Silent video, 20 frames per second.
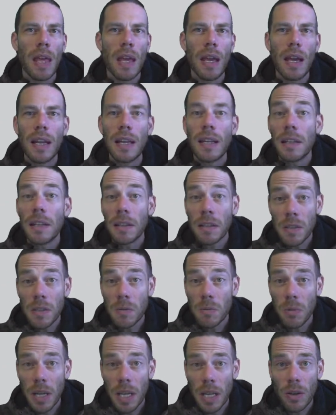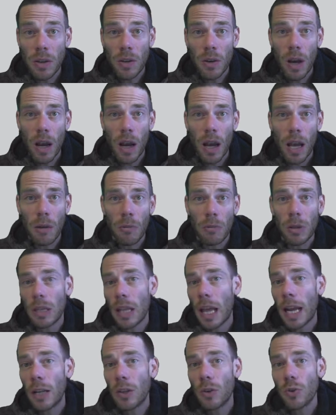And in this video, I would
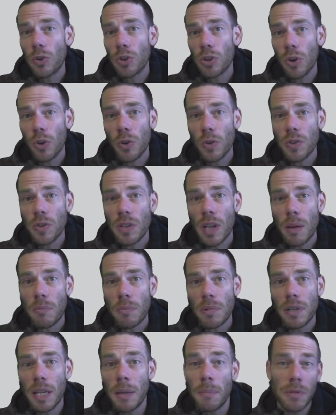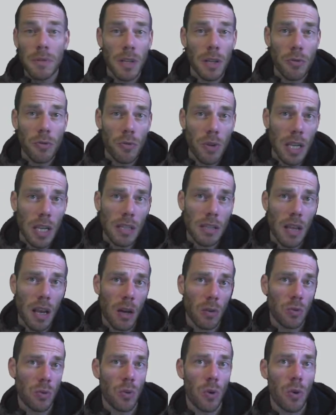like to show you some tips and tricks
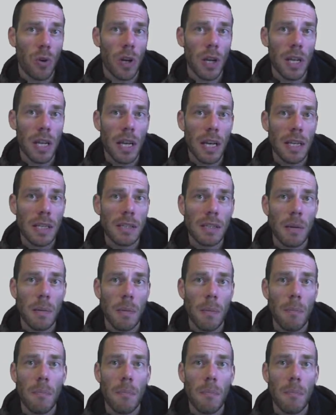how to organize